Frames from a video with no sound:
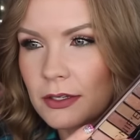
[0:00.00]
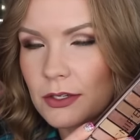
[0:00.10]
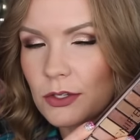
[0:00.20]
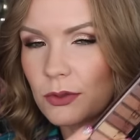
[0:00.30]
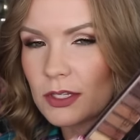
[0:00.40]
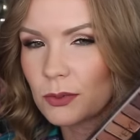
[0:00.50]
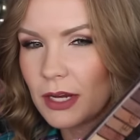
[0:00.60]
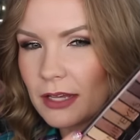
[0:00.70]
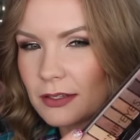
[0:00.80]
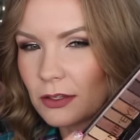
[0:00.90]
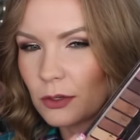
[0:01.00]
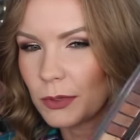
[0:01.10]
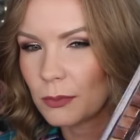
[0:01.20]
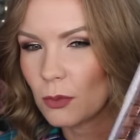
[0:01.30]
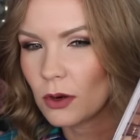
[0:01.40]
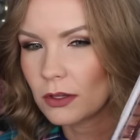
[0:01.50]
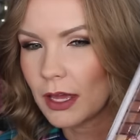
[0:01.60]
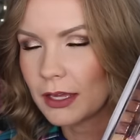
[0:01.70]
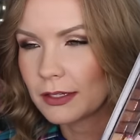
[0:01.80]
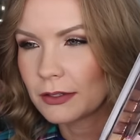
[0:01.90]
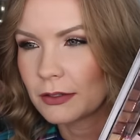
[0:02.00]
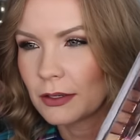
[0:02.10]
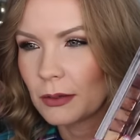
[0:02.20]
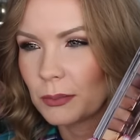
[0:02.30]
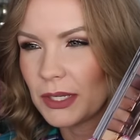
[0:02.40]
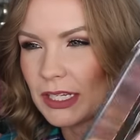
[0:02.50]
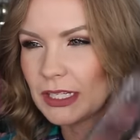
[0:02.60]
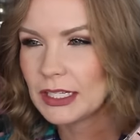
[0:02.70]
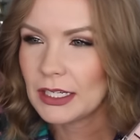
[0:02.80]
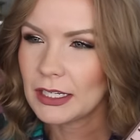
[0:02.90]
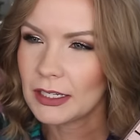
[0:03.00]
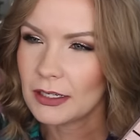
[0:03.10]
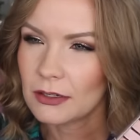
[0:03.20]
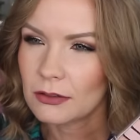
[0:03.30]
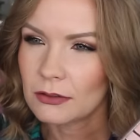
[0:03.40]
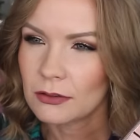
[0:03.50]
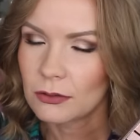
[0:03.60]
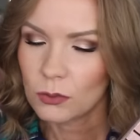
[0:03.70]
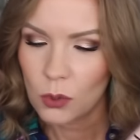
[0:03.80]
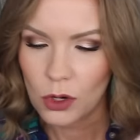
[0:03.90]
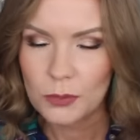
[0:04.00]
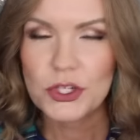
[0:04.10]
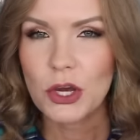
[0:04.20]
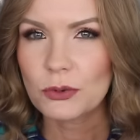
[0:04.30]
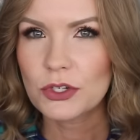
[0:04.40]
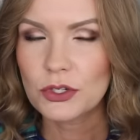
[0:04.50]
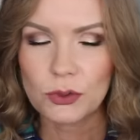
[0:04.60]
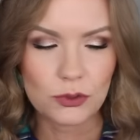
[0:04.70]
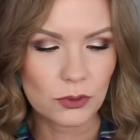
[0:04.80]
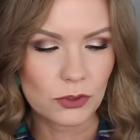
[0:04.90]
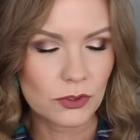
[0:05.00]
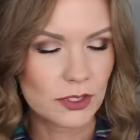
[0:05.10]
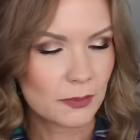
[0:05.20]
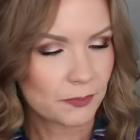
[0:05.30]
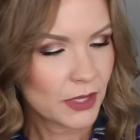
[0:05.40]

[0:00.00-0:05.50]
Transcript: So this one has a little bit more like pinky, warm-toned neutrals.